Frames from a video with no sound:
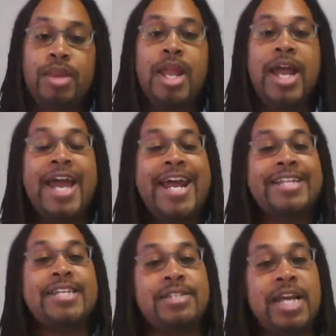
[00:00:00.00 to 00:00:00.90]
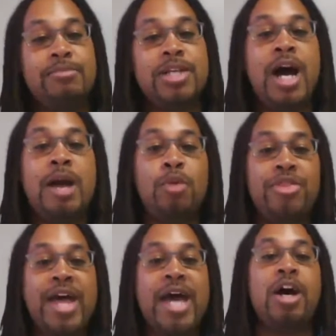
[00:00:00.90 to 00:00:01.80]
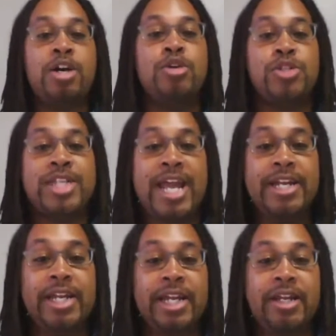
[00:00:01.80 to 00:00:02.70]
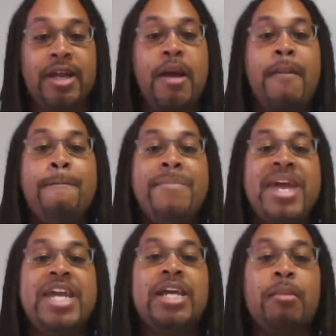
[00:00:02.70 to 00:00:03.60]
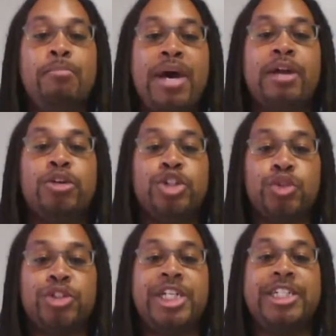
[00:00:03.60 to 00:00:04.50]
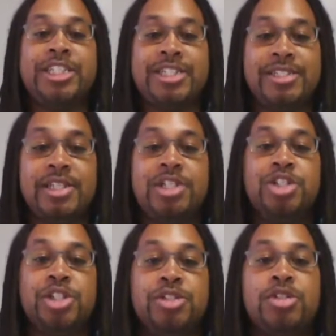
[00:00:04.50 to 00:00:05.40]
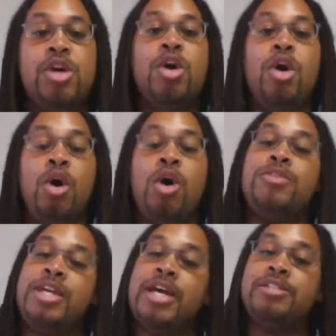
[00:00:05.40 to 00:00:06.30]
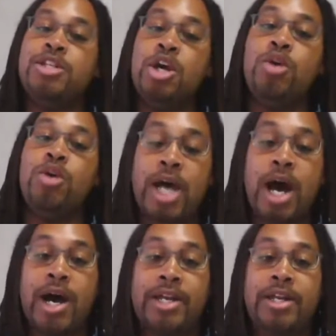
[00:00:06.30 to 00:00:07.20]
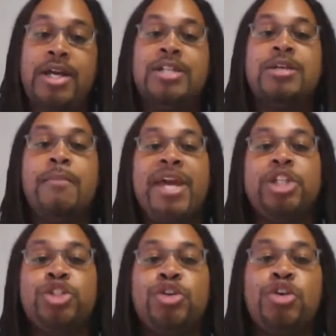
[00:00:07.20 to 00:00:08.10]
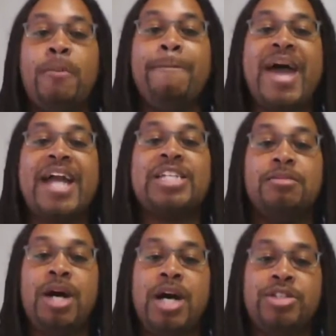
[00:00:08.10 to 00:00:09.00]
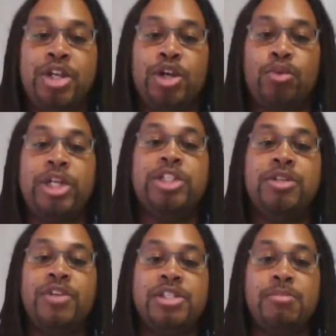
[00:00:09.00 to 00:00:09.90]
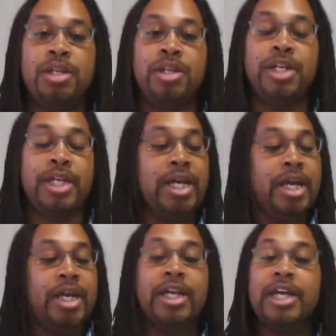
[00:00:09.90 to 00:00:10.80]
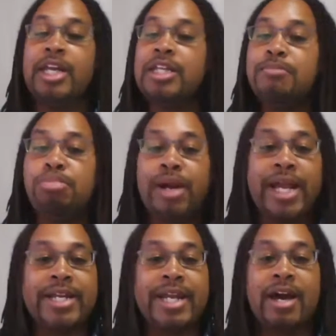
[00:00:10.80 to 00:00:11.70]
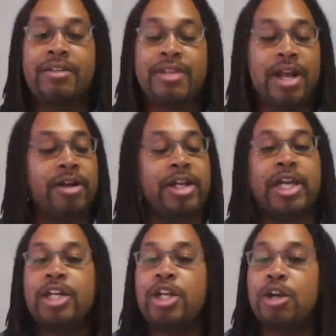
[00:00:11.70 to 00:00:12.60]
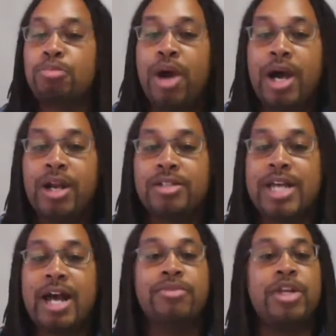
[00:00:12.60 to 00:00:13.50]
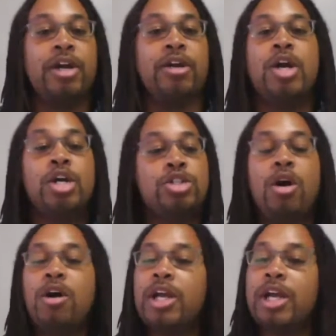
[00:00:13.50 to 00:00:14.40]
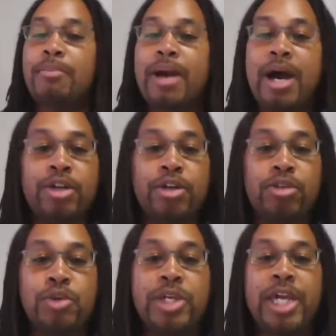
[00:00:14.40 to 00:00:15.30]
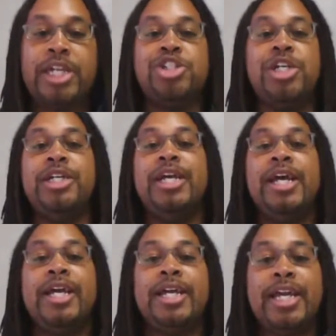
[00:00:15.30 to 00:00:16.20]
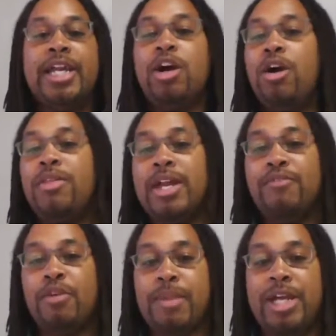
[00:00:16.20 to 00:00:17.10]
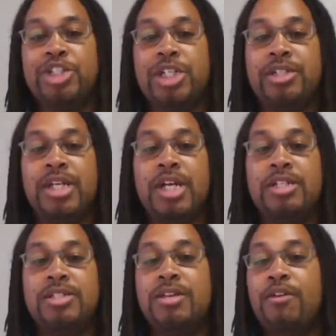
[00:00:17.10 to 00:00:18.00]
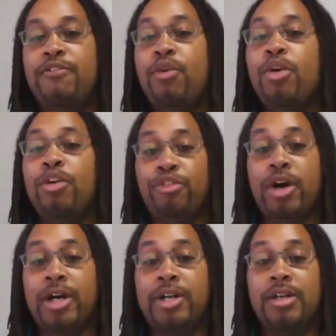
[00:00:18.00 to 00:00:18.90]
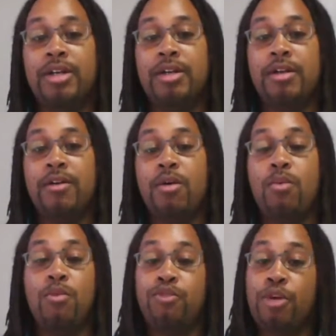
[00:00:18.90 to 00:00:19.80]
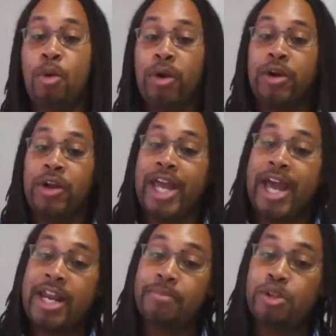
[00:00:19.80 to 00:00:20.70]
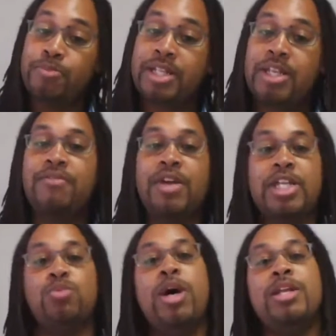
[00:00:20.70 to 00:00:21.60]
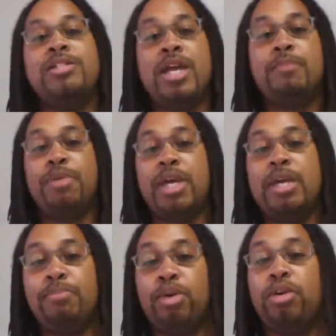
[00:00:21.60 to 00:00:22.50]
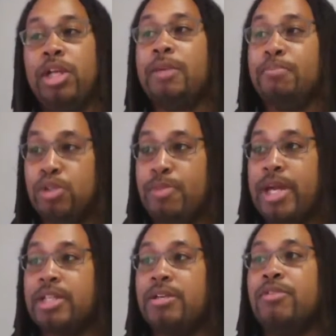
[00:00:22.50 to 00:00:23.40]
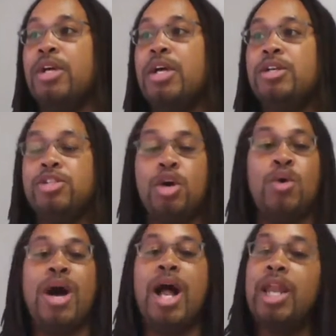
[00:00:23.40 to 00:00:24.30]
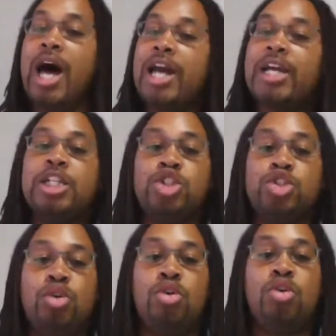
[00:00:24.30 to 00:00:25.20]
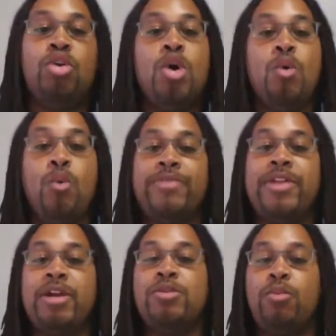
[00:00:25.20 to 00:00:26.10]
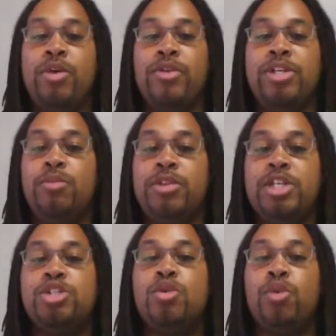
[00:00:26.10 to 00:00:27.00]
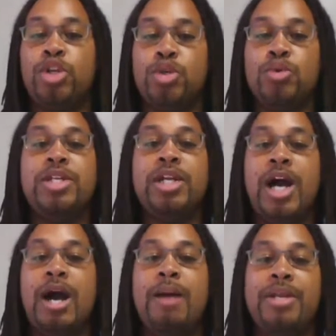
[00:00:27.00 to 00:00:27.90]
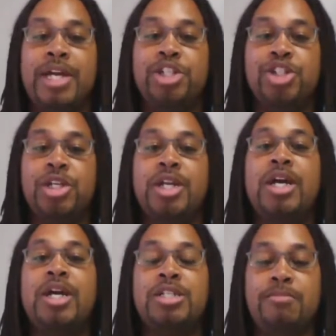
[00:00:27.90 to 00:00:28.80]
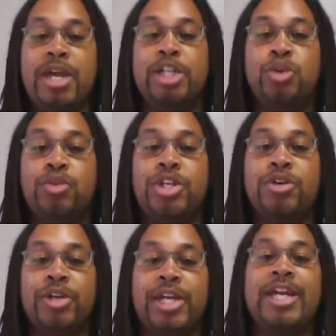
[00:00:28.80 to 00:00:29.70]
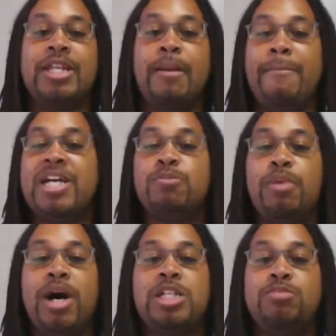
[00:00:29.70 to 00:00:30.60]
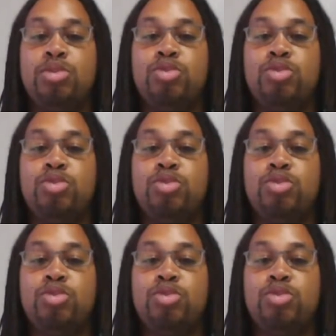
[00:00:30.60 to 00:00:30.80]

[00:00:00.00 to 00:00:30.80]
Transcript: And at the same time, with that understanding, make better strategic decisions on the SEO side to make sure you're maximizing your reach and visibility, getting the brand out there, getting your products out there, talking about your location, getting all that information to the forefront from an organic perspective as well as a pay-per-click perspective. So a lot of control when these two are used in combination to make sure that you're getting the best possible